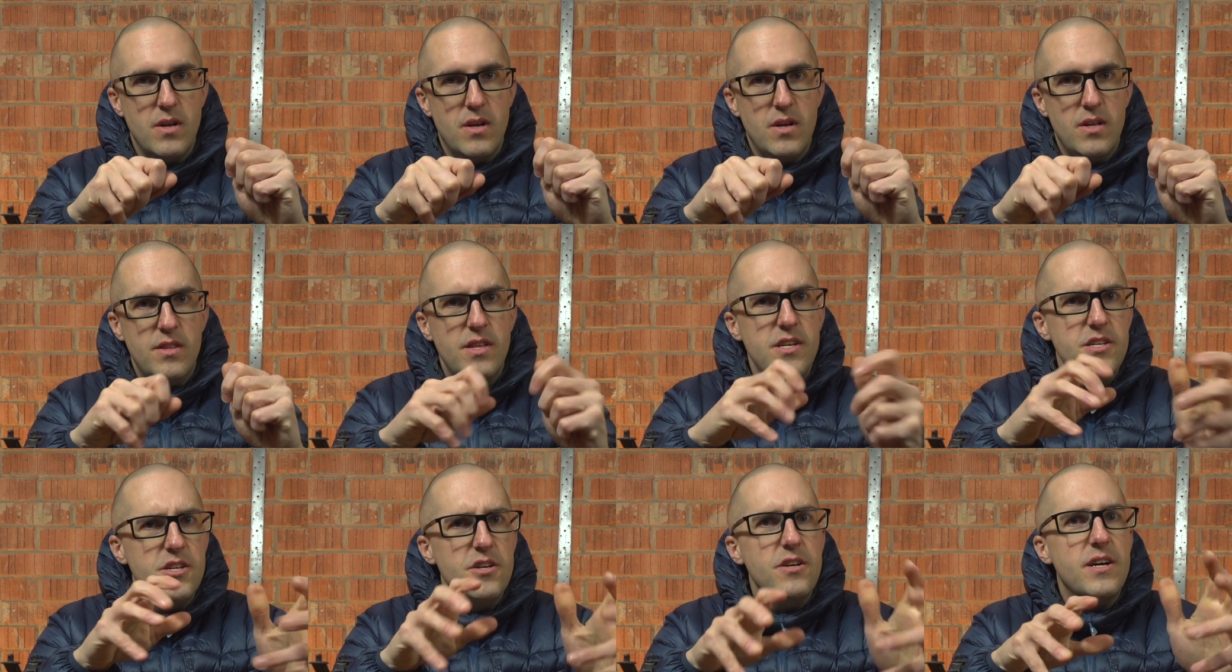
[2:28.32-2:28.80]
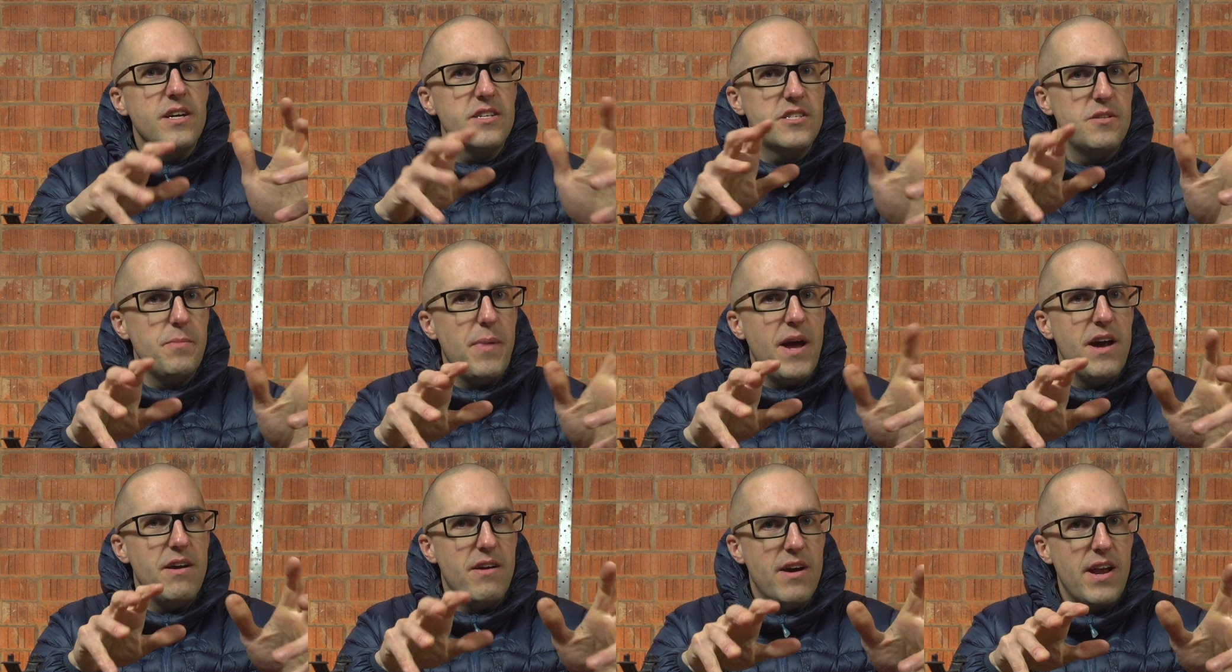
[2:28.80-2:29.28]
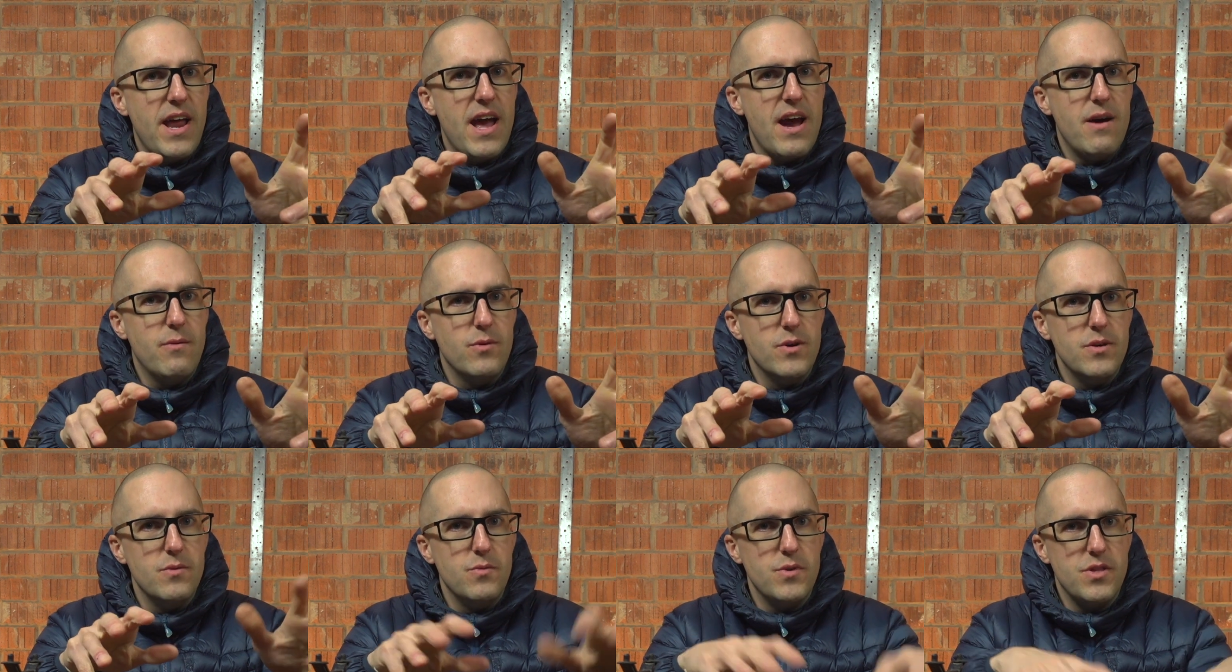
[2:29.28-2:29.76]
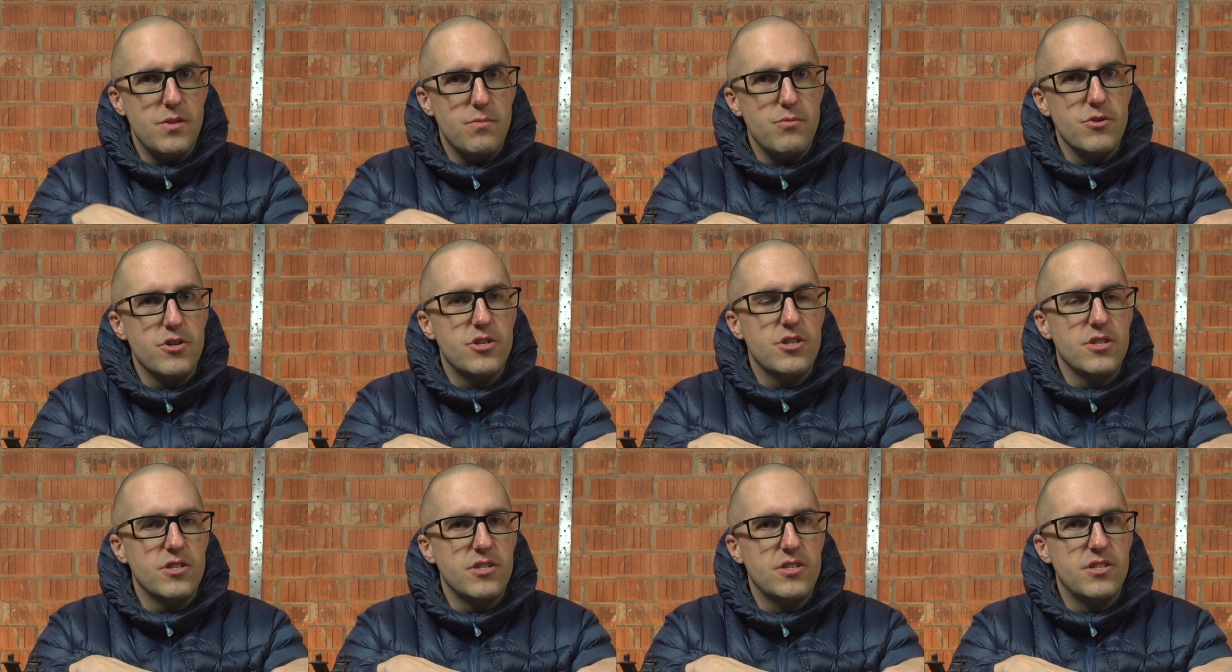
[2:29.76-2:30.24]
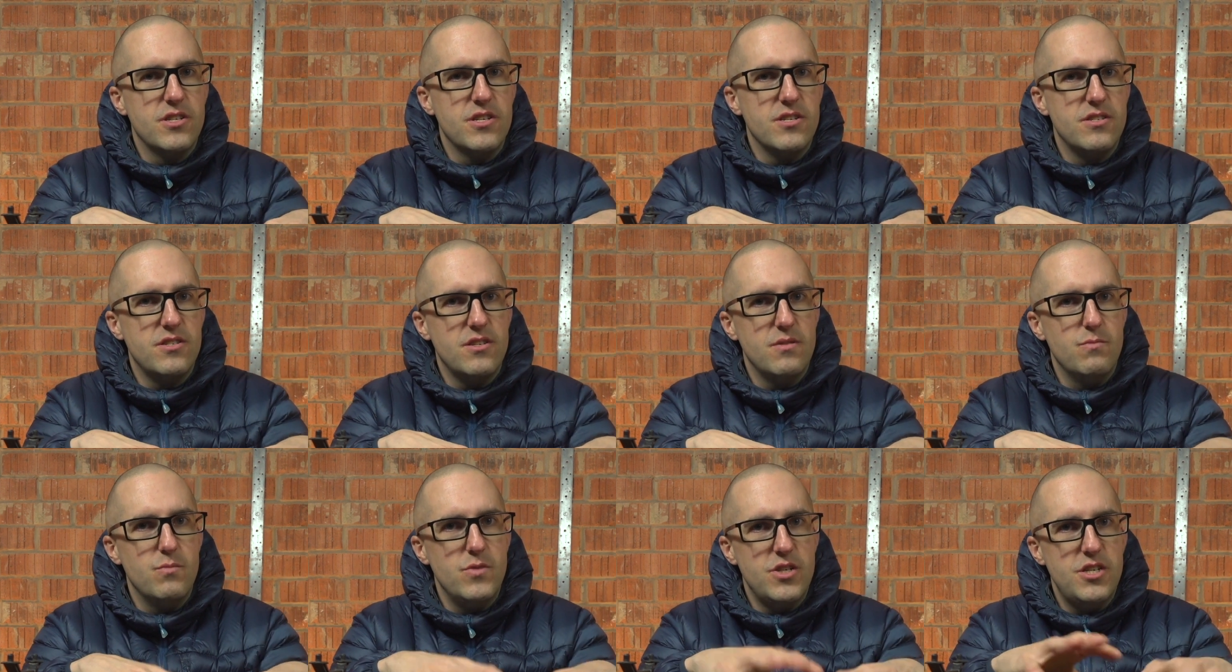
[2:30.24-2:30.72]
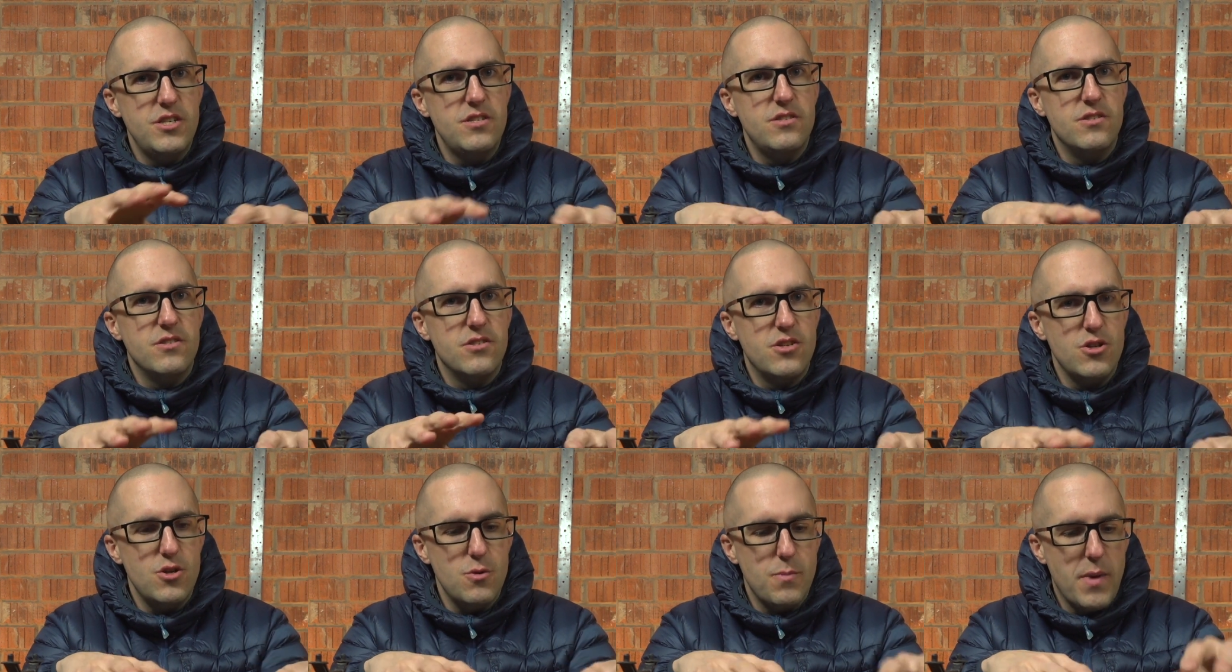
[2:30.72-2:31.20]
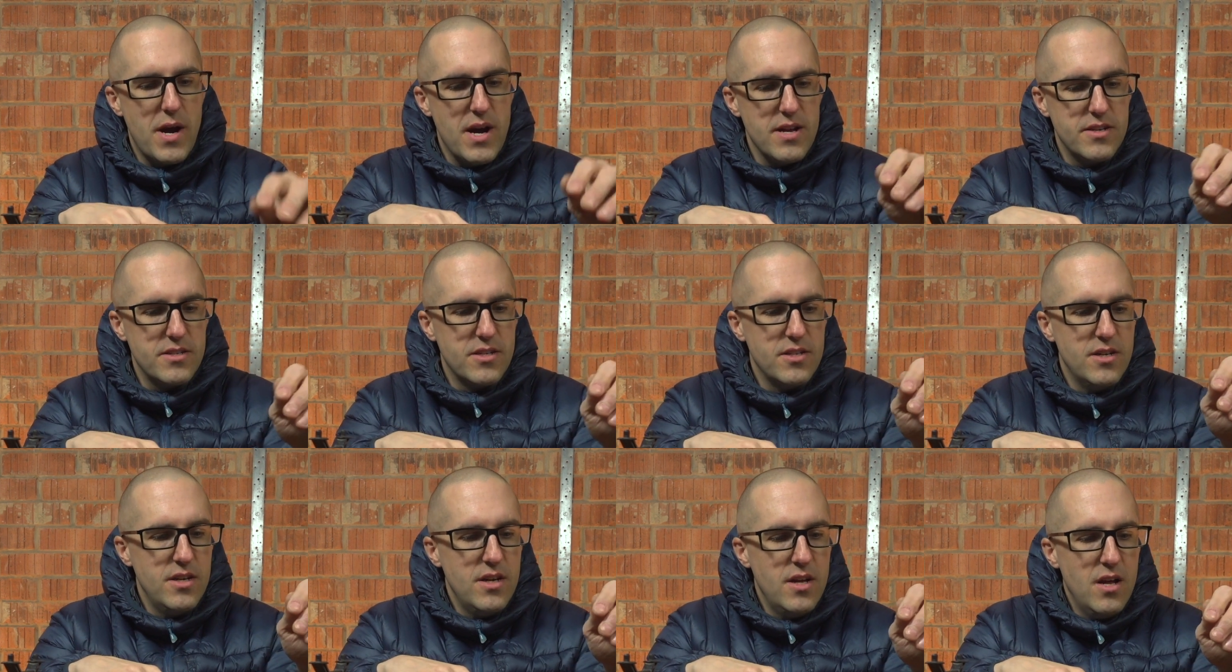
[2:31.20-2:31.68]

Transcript: they do last about an hour with the brushless system, which isn't too bad.